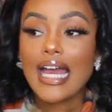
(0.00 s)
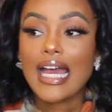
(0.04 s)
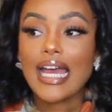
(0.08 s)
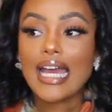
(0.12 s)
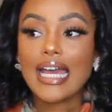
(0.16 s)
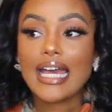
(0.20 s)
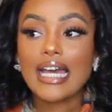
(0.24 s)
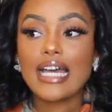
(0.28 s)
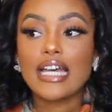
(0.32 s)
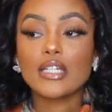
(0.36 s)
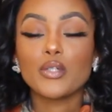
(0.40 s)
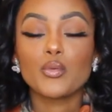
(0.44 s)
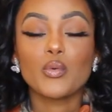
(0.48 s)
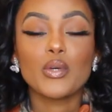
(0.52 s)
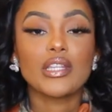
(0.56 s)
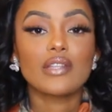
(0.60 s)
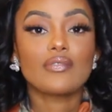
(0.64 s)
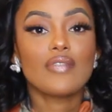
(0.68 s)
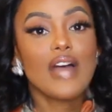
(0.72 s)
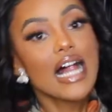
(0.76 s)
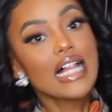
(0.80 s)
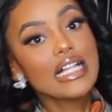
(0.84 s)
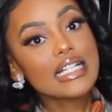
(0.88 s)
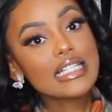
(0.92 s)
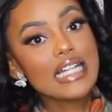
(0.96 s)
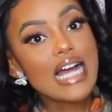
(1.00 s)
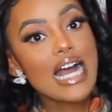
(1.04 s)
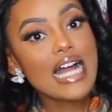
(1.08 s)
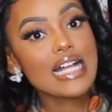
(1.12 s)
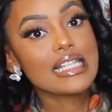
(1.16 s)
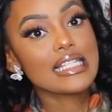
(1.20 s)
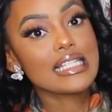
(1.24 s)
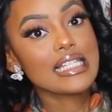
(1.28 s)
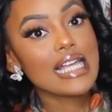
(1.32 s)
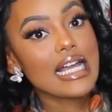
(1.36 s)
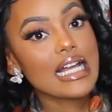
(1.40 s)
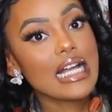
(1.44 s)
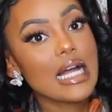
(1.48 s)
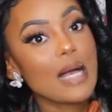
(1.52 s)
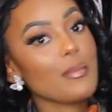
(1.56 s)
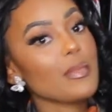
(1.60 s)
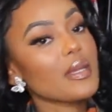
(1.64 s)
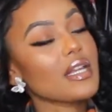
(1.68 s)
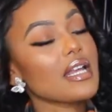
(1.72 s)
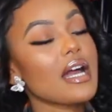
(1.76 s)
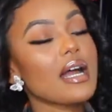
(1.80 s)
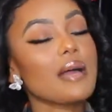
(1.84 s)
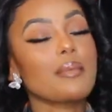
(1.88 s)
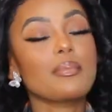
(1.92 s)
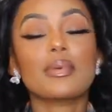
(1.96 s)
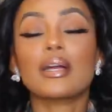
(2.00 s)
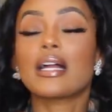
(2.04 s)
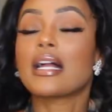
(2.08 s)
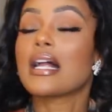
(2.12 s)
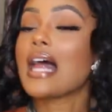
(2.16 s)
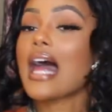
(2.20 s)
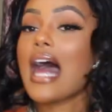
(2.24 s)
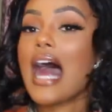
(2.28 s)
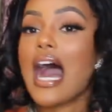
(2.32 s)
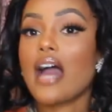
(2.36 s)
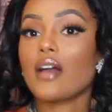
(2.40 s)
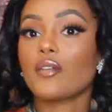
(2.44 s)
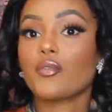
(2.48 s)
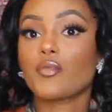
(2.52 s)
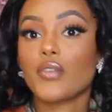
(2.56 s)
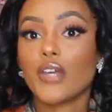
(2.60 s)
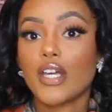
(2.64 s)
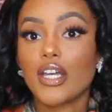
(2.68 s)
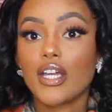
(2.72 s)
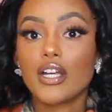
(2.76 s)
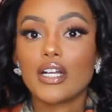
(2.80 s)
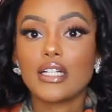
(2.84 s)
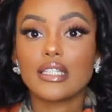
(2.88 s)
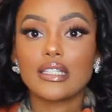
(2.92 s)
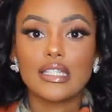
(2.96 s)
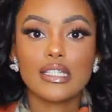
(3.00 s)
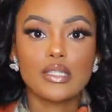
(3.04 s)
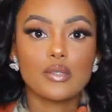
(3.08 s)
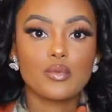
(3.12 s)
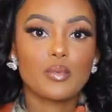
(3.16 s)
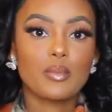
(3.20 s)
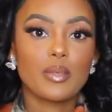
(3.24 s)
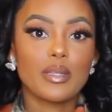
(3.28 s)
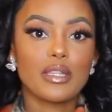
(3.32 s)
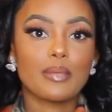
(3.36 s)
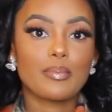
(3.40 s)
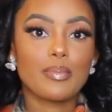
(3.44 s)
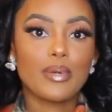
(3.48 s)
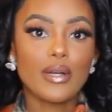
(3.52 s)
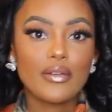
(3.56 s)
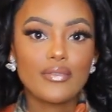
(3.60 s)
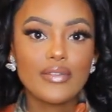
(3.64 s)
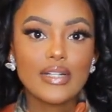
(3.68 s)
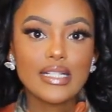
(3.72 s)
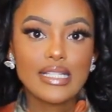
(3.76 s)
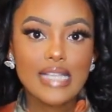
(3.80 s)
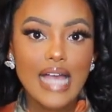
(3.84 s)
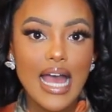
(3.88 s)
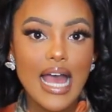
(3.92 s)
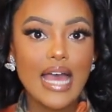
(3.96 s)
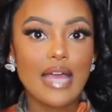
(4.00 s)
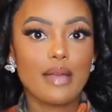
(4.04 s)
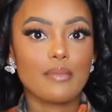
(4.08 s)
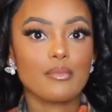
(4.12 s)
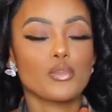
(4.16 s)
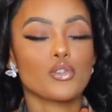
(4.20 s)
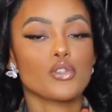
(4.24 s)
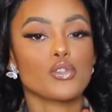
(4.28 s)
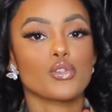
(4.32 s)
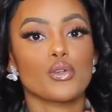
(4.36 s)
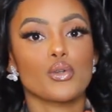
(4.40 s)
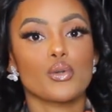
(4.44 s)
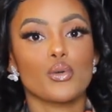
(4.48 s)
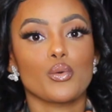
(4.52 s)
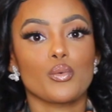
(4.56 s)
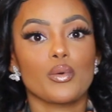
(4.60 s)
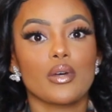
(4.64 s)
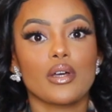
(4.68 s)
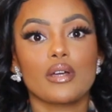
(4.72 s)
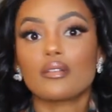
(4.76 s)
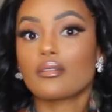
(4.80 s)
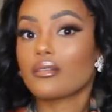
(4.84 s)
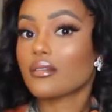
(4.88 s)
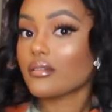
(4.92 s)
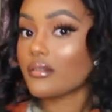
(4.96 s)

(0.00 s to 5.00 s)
And with Valentine's Day coming up, I figured this would be the perfect time to